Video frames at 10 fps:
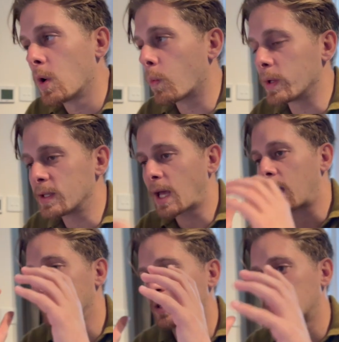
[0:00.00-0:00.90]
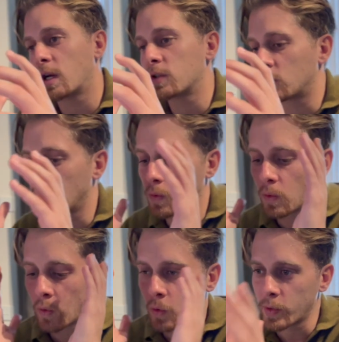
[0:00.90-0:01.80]
we need to have a structure to
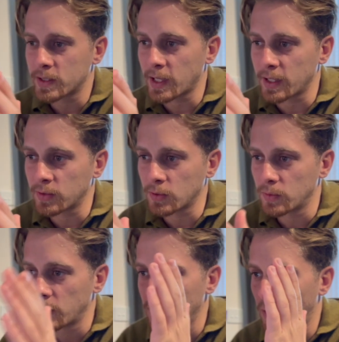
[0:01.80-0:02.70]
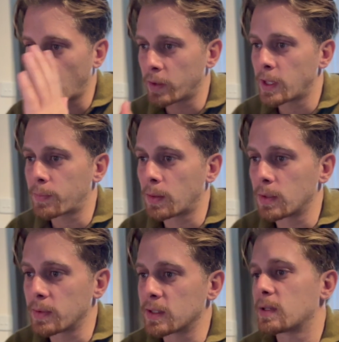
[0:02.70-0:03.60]
who we're selling to, what their
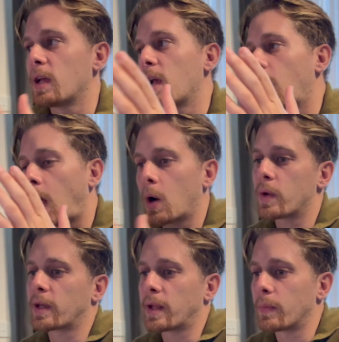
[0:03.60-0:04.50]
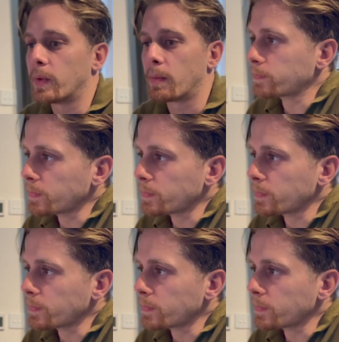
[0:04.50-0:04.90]
problem is, how we can help them.